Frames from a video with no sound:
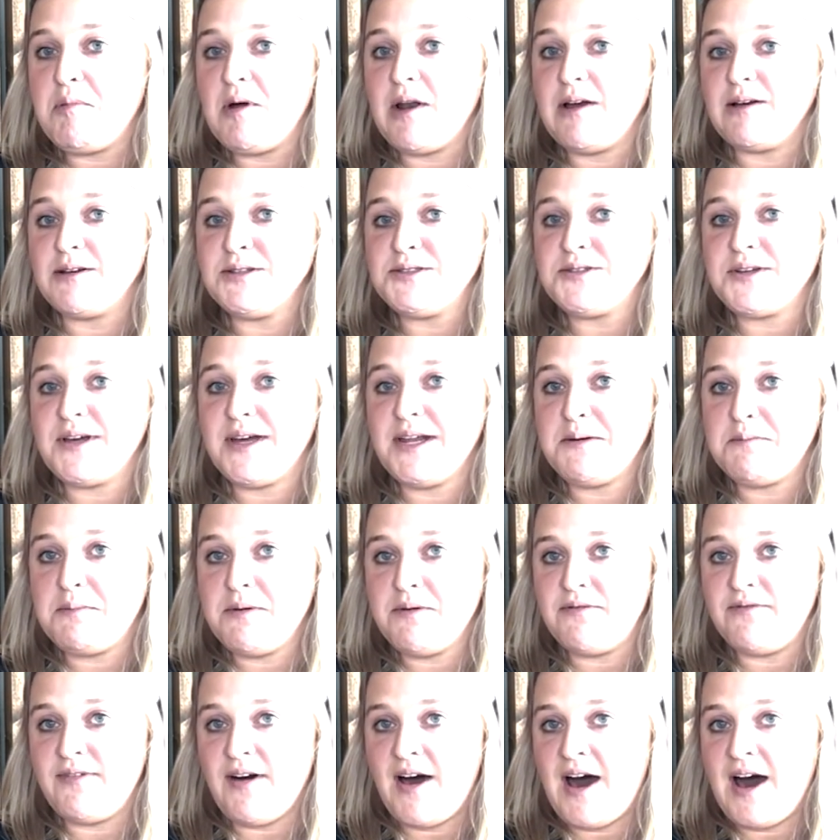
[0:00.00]
But I also get up
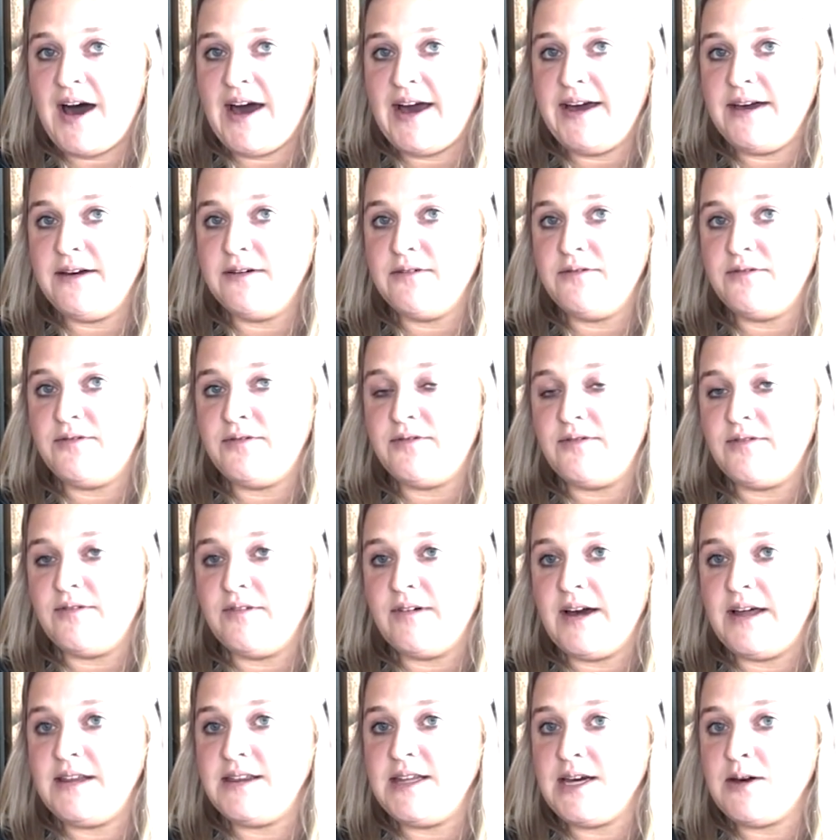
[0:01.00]
at 5.
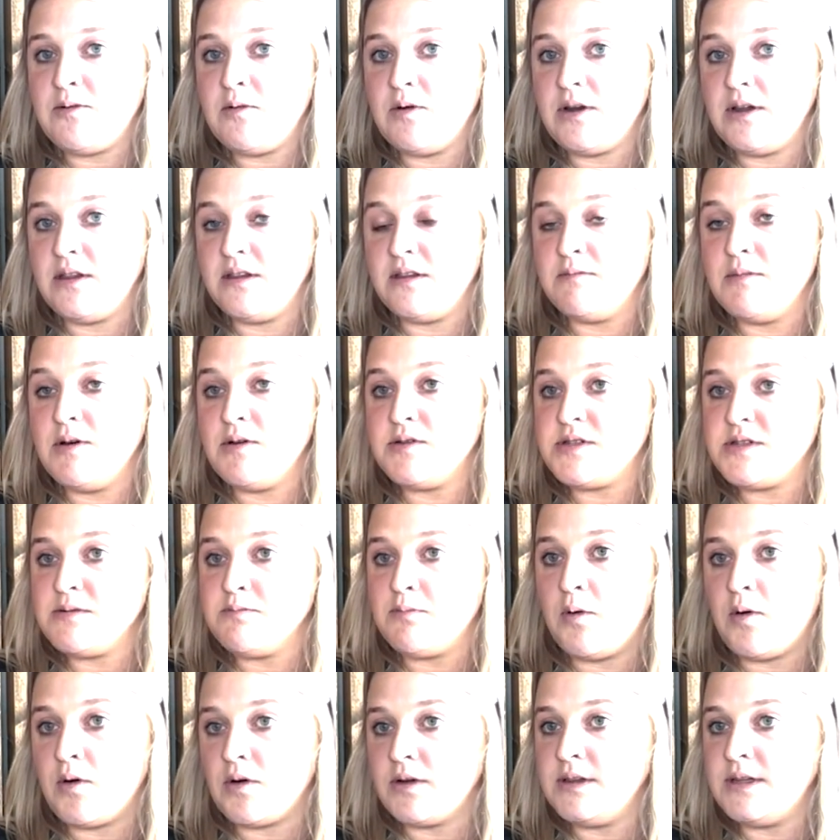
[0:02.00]
I think one of the most
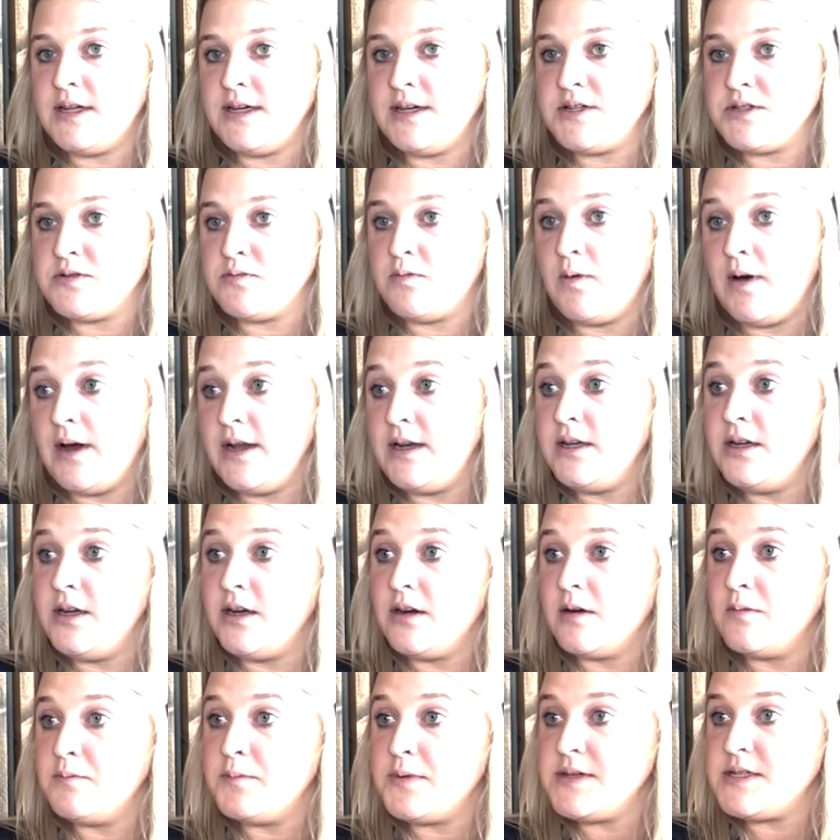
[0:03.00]
important things when
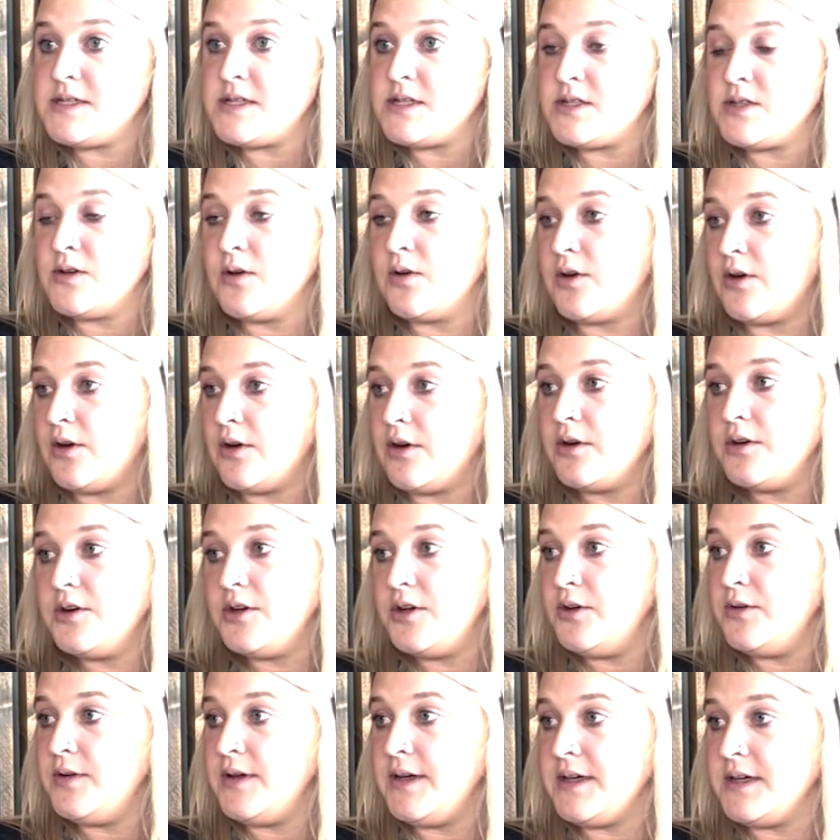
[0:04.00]
you're a business owner or
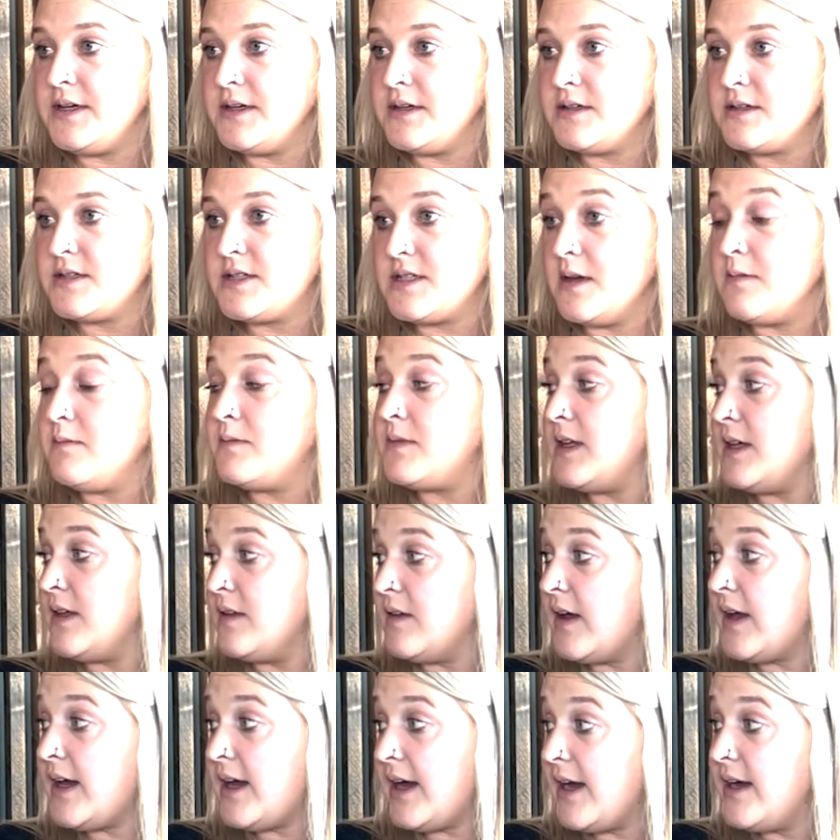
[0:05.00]
doing something
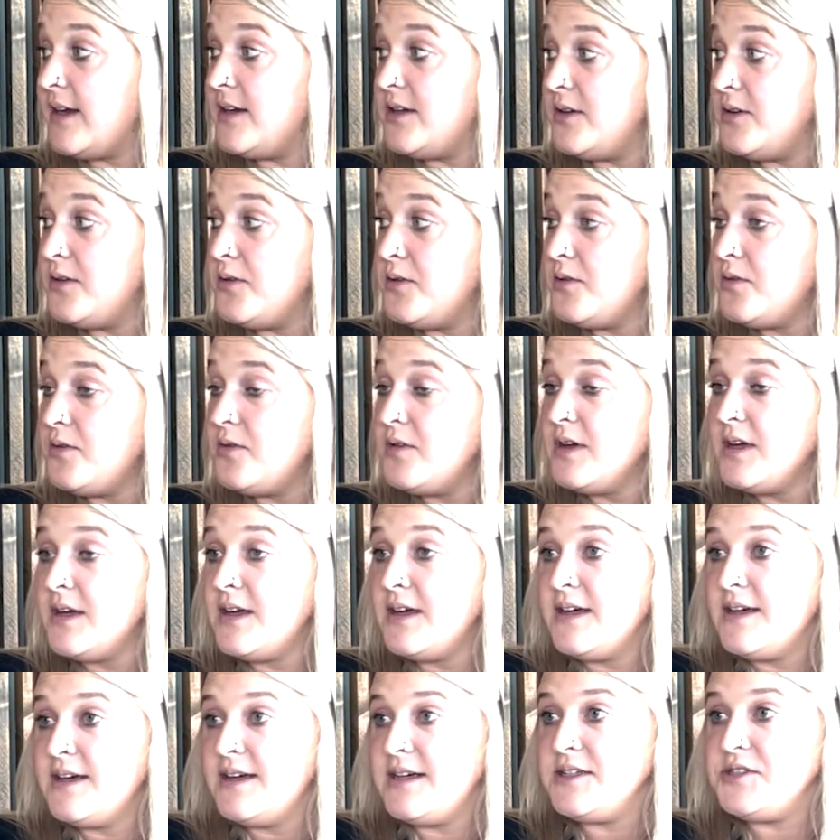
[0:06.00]
like I do
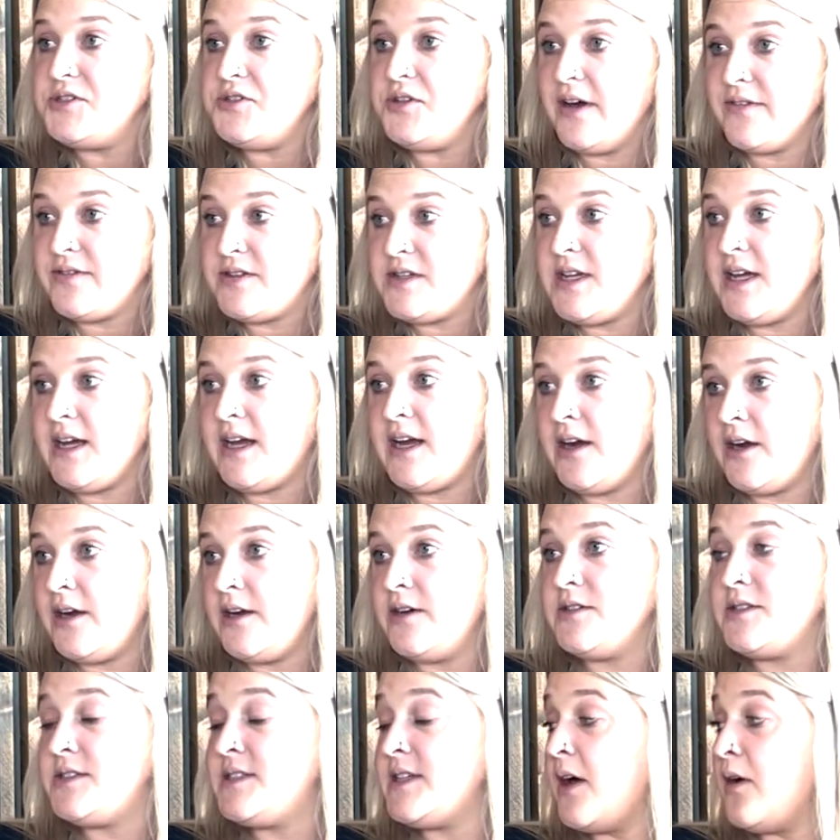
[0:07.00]
is you have to take care of
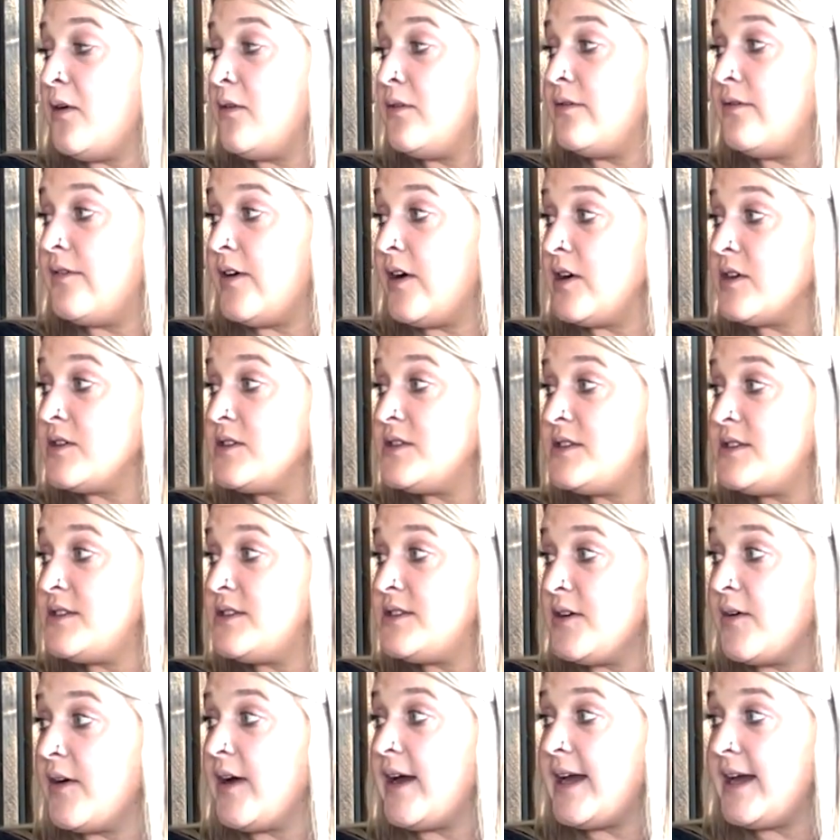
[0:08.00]
yourself first.
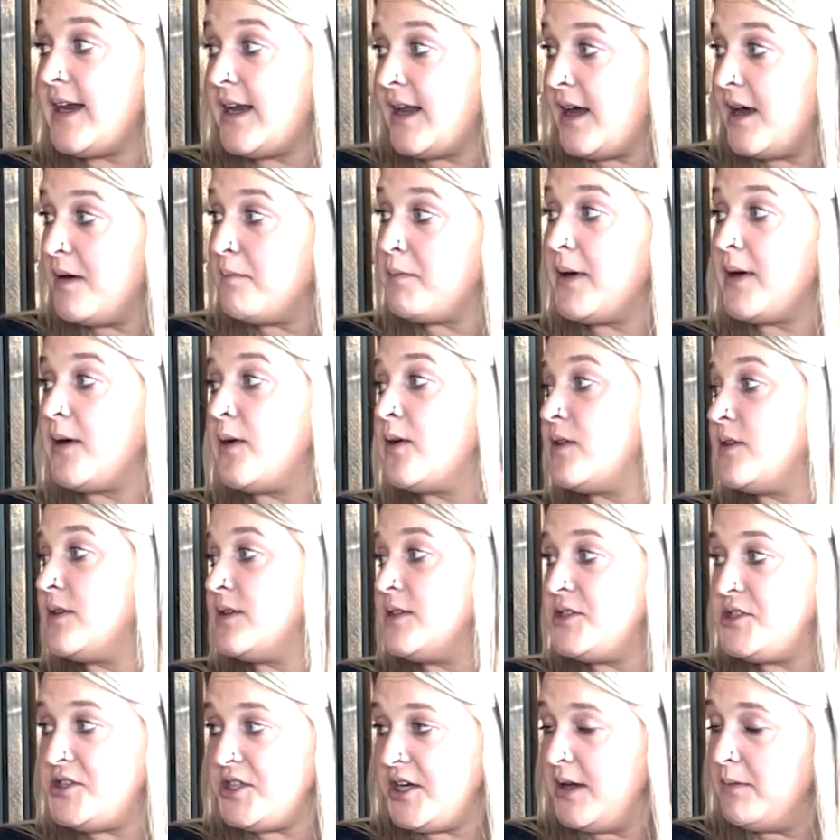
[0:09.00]
So I get up, I go to
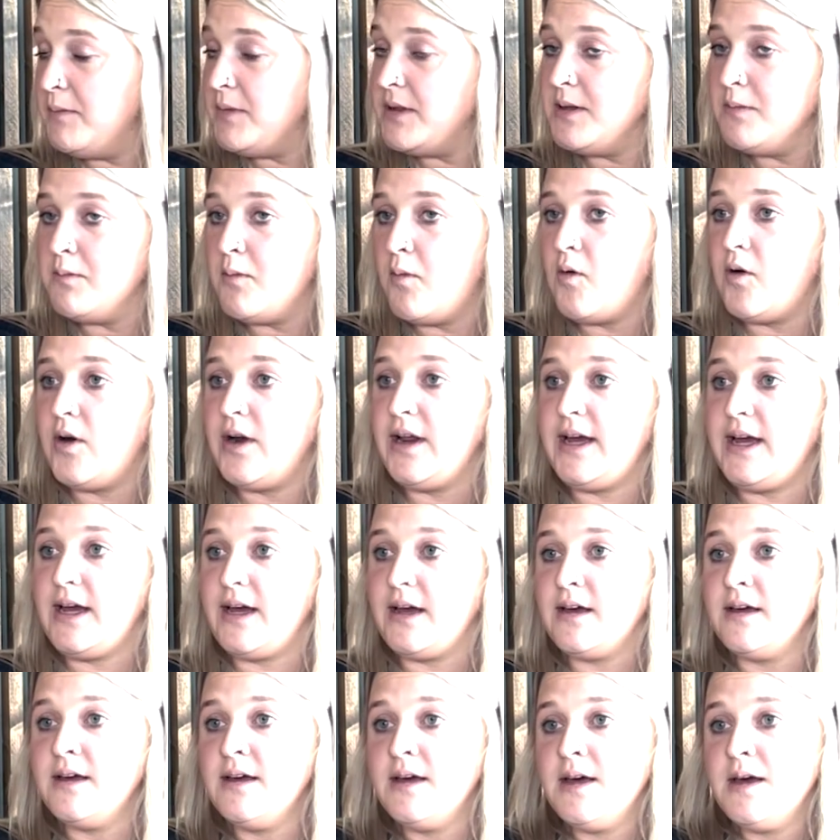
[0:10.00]
the gym in the
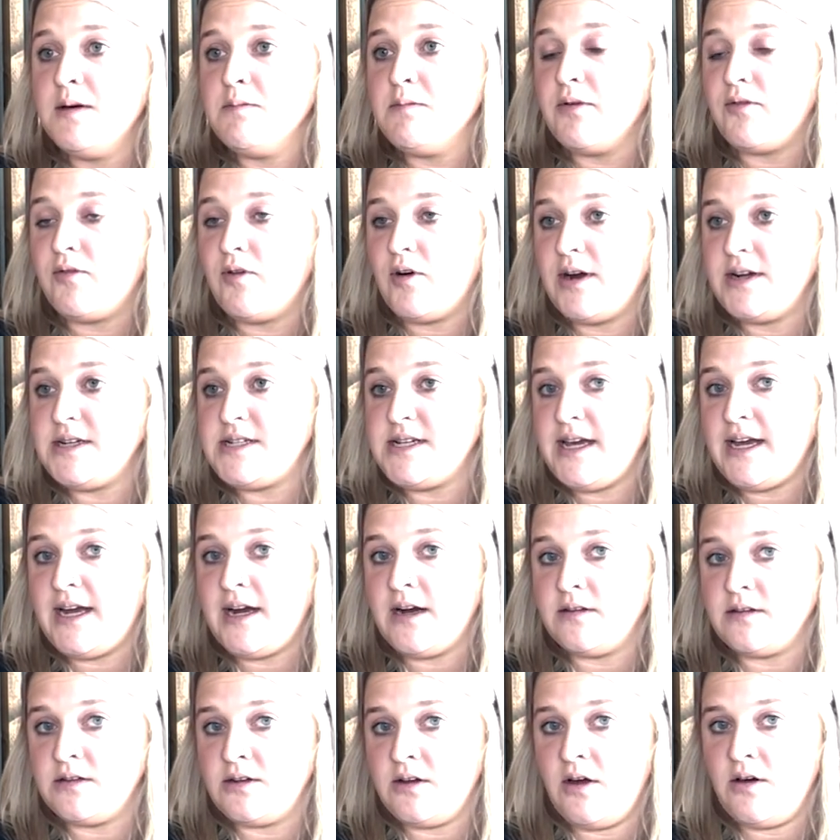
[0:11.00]
morning before I take
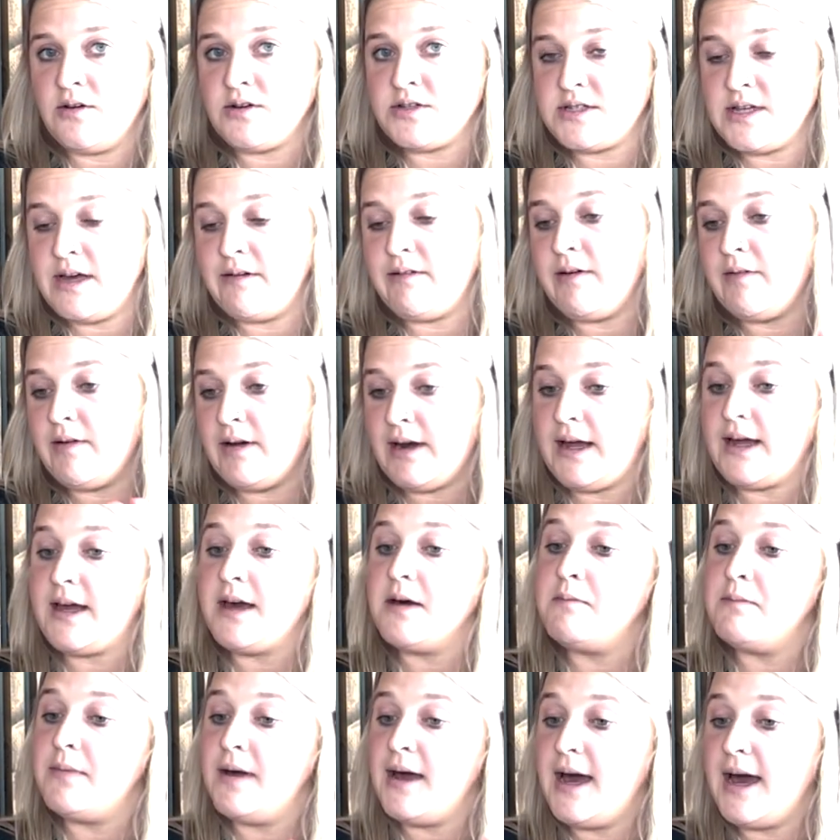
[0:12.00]
care of the dogs. That way when I
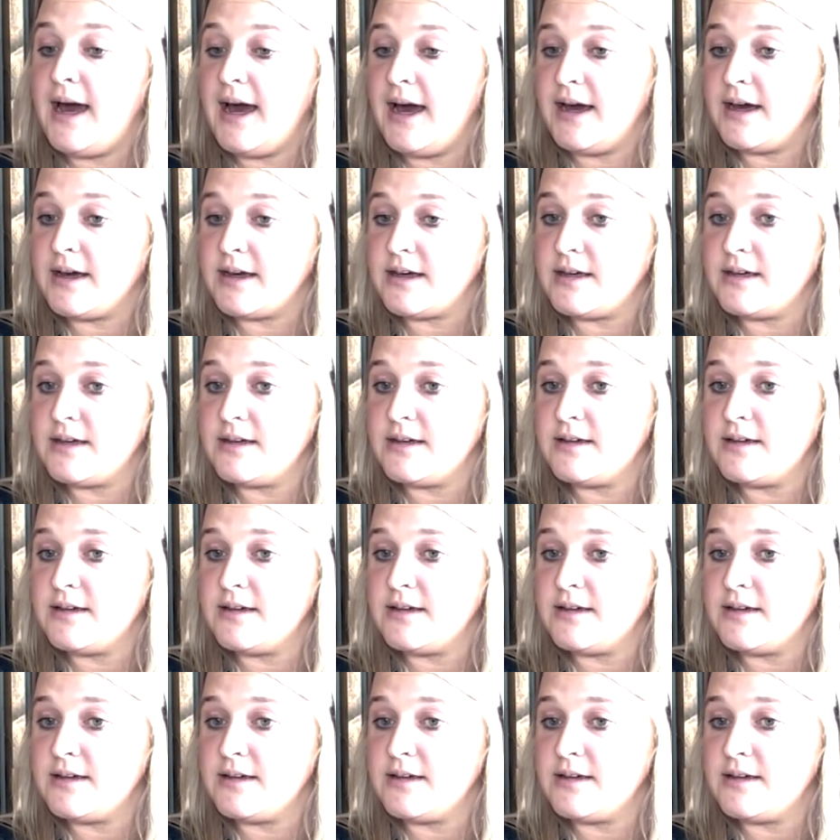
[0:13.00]
come back,